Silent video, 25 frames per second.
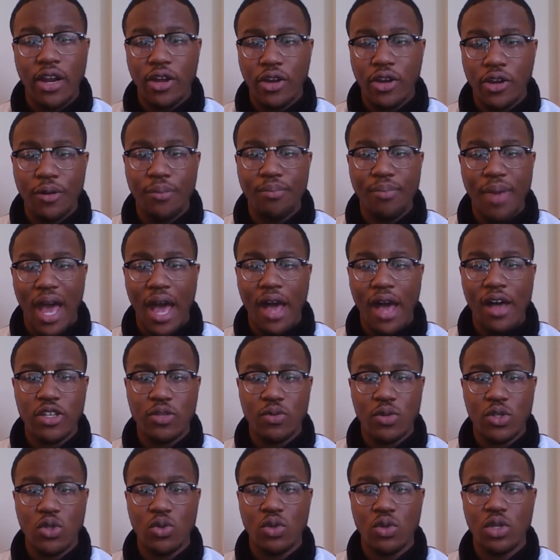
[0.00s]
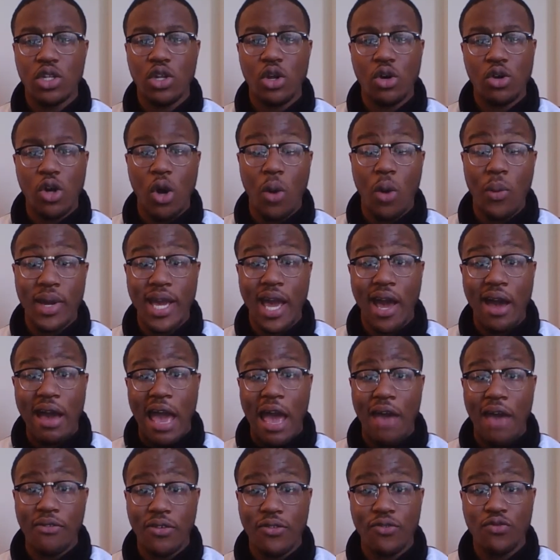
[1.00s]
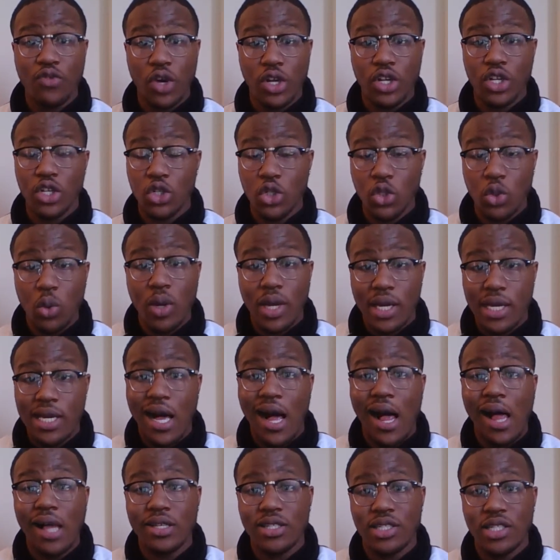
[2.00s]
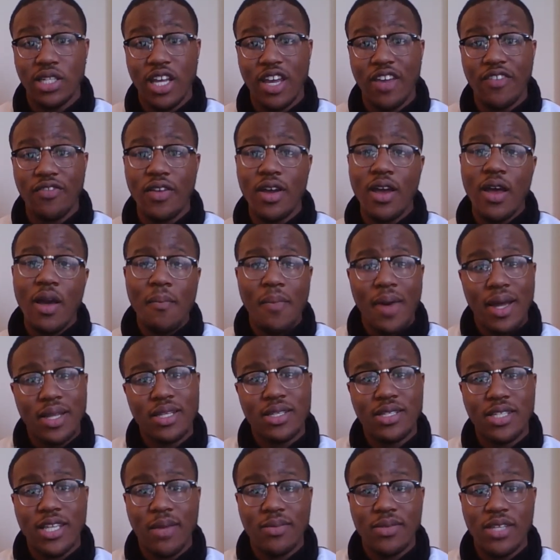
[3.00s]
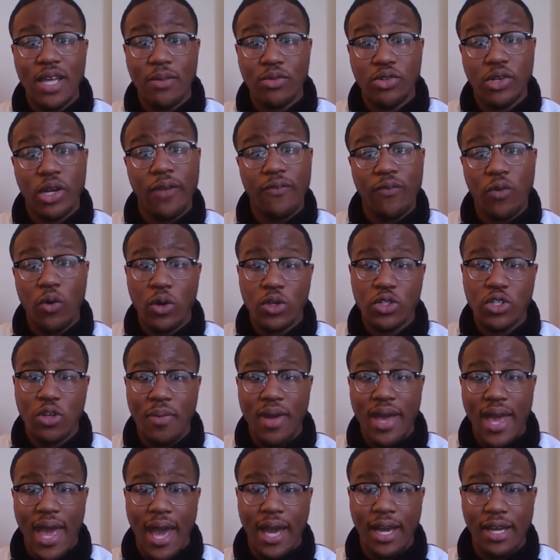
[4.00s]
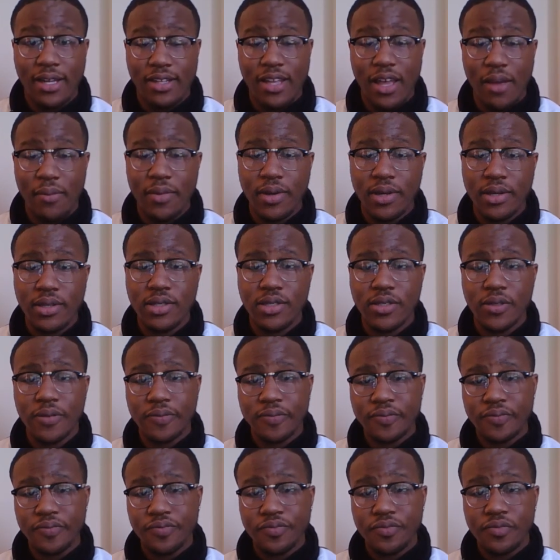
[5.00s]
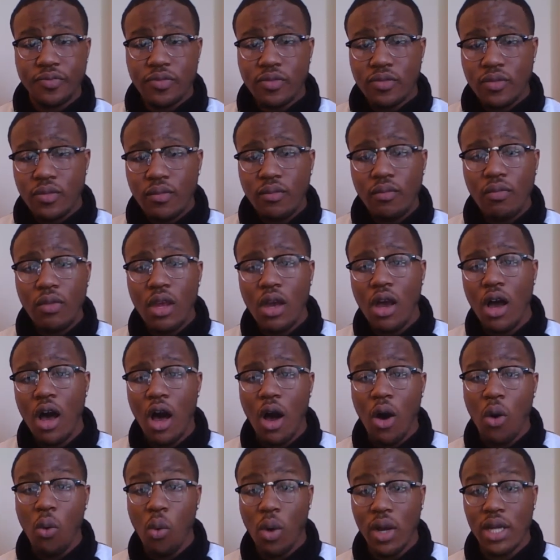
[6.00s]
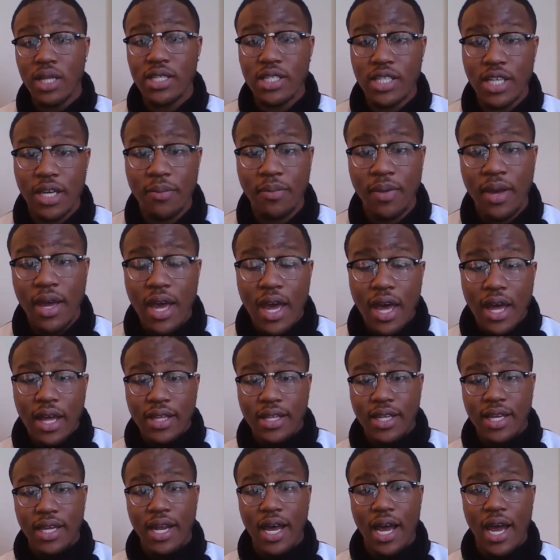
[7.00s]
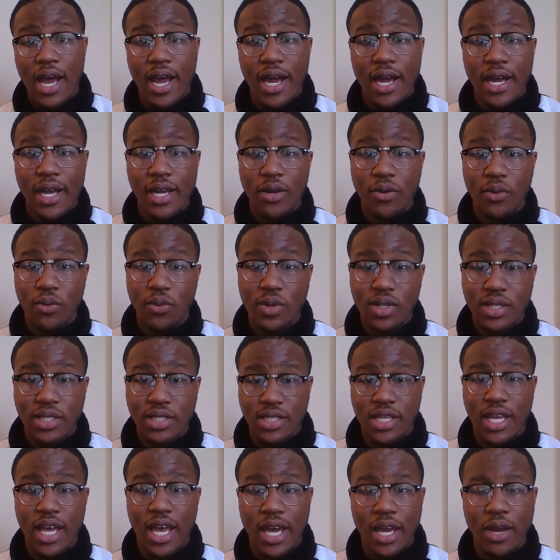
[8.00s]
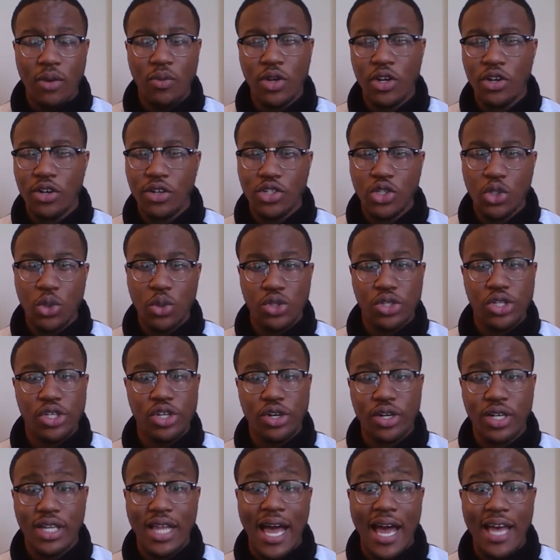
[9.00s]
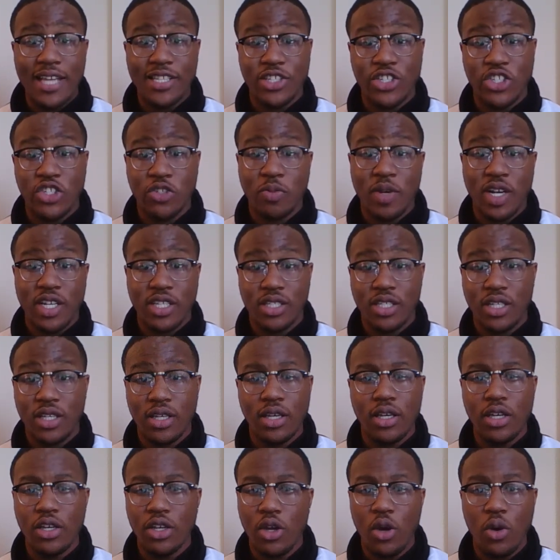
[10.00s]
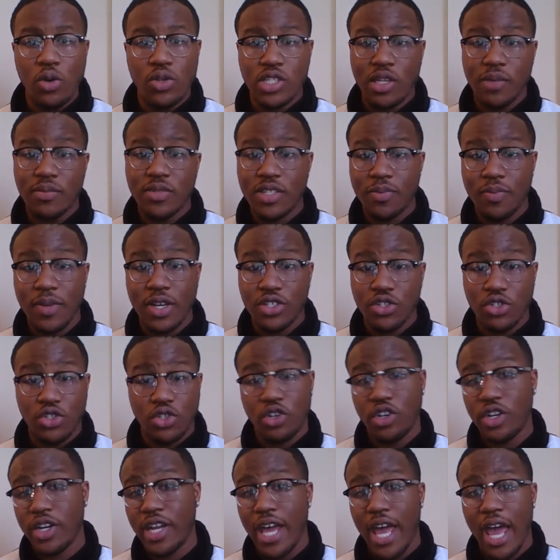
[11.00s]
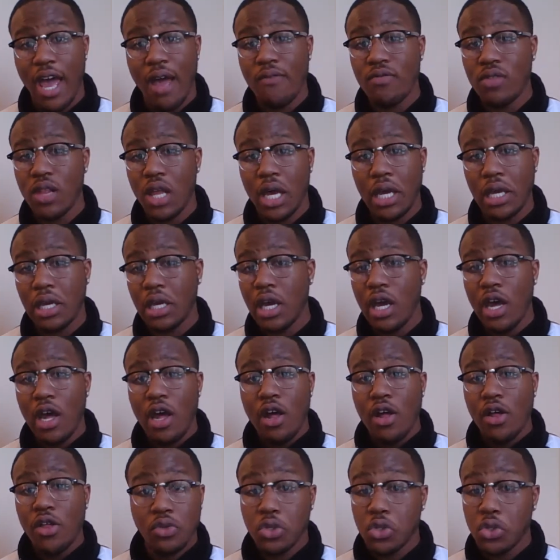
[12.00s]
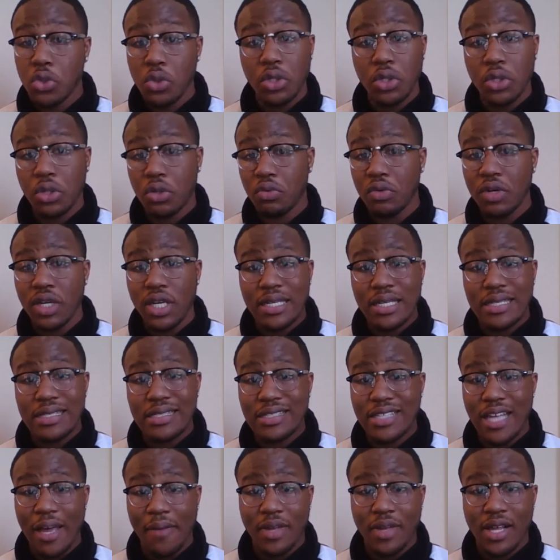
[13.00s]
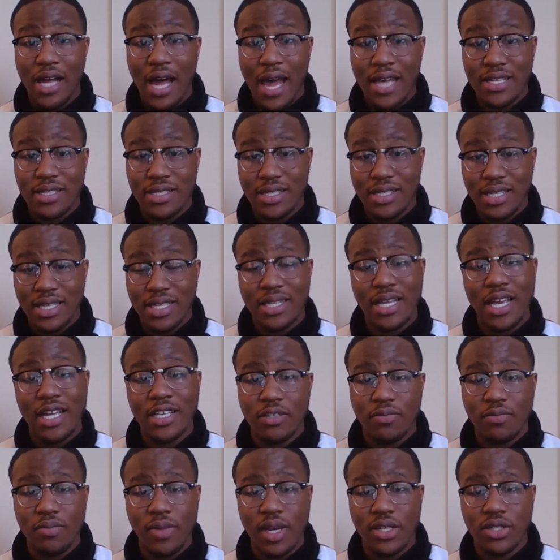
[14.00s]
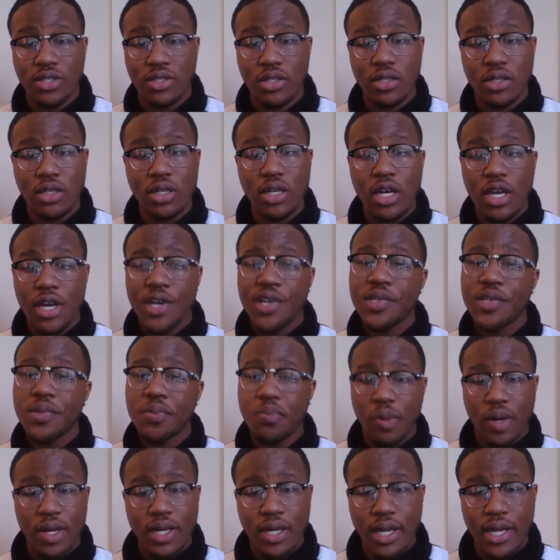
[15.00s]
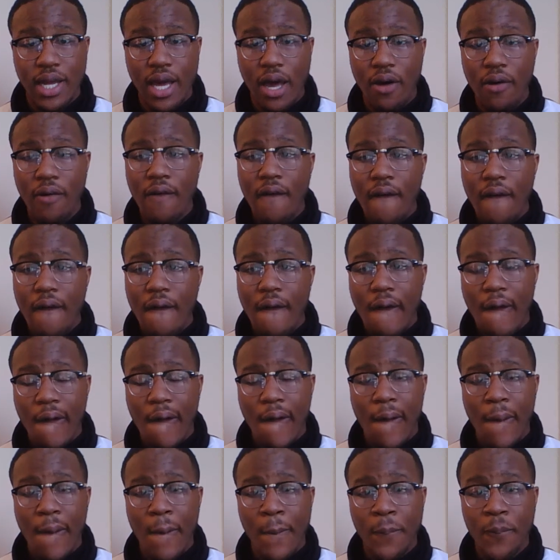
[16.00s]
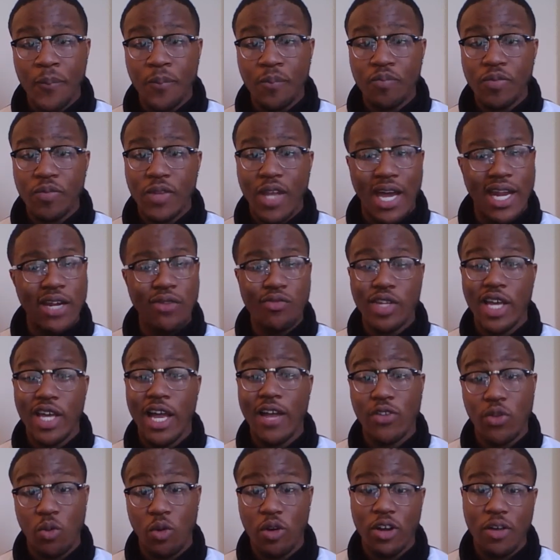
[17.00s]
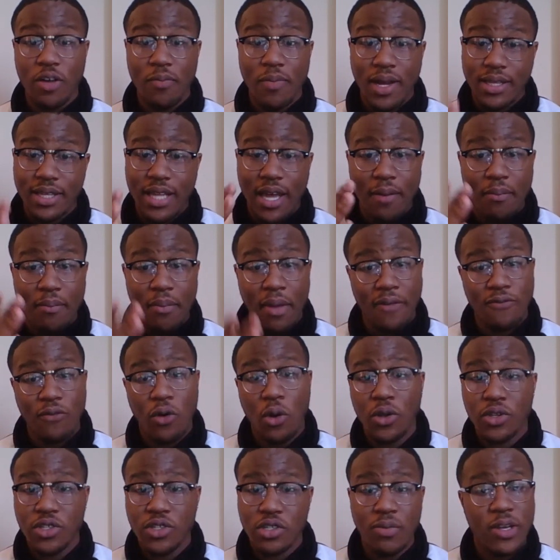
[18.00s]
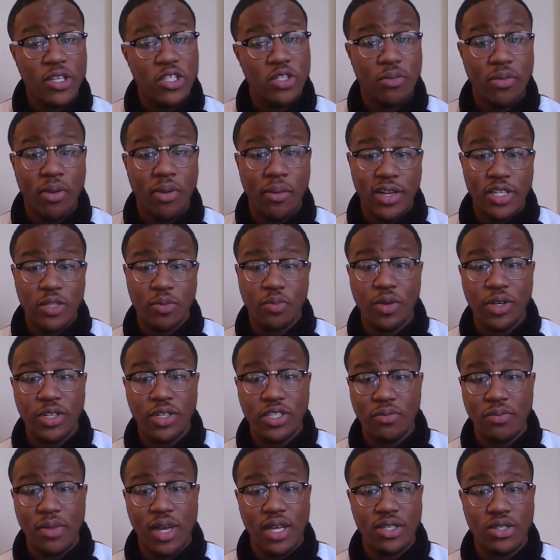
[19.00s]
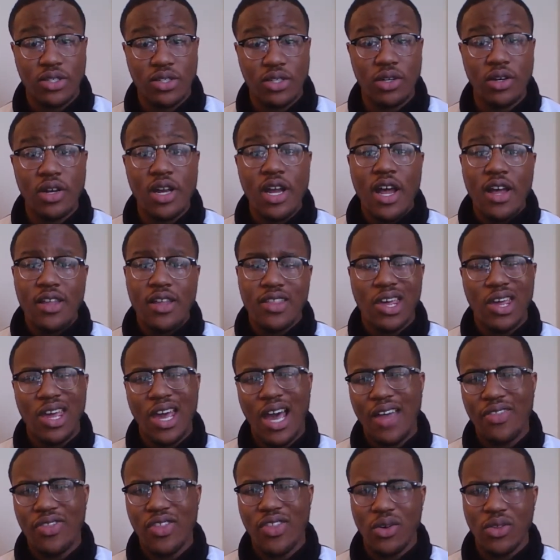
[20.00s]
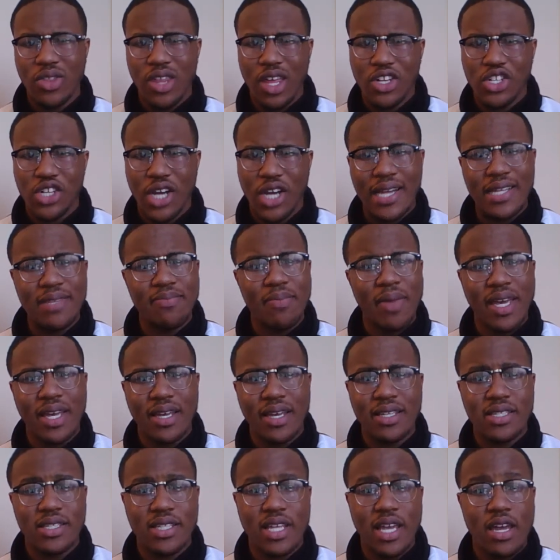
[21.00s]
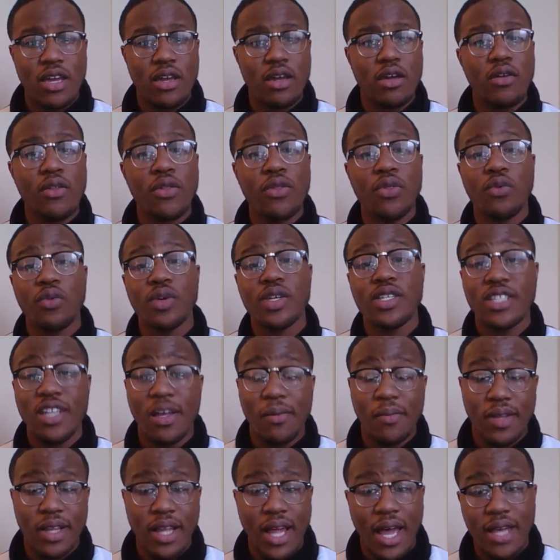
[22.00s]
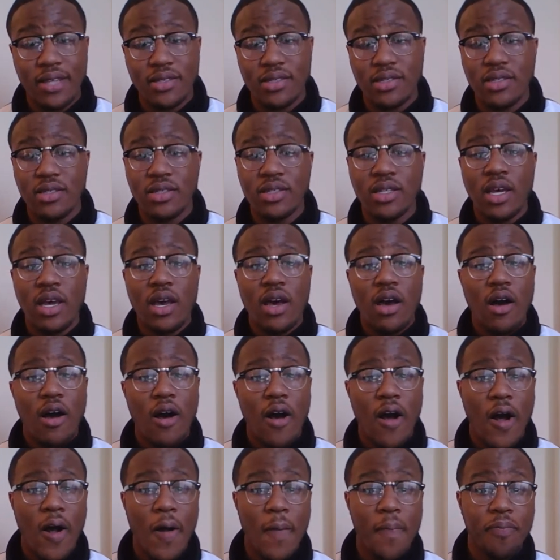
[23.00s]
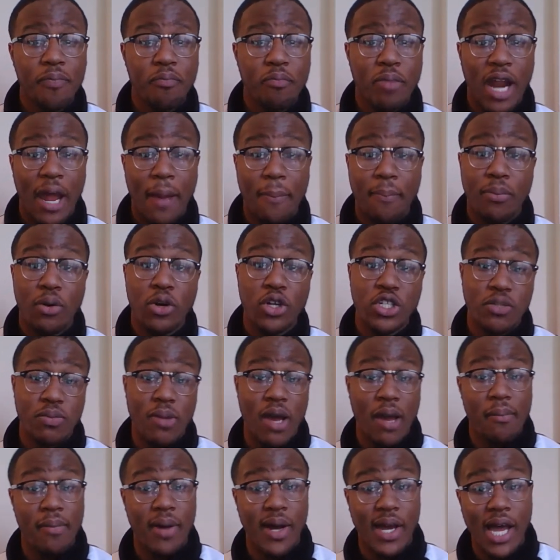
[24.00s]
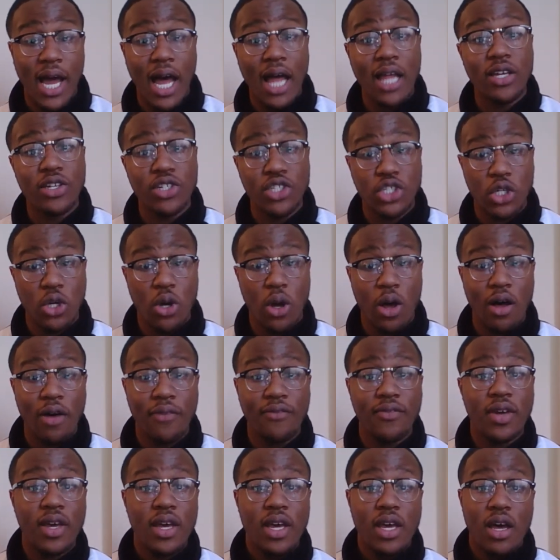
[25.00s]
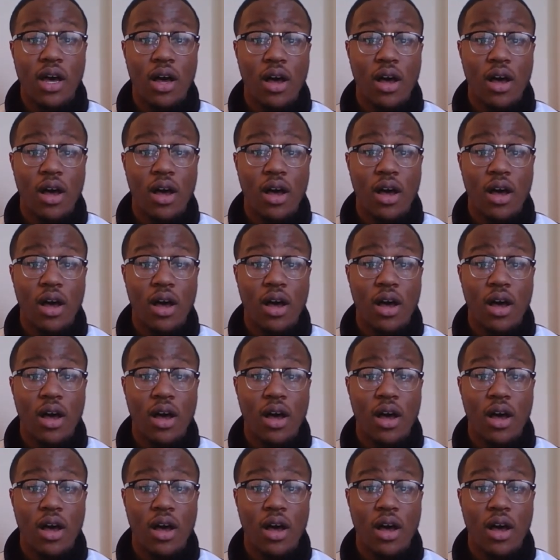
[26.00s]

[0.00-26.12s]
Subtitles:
had a good balance between going out, having fun, enjoying college life, but at the same time trying to focus on my academics. One tip that I would say when you're choosing your classes, especially, some semesters you're going to have like 2 to 3 STEM classes in that semester, spread it out. I didn't really have to worry about that my fall semester, but my spring semester, I think they try to make us take 3 STEM classes. But I pushed my biology off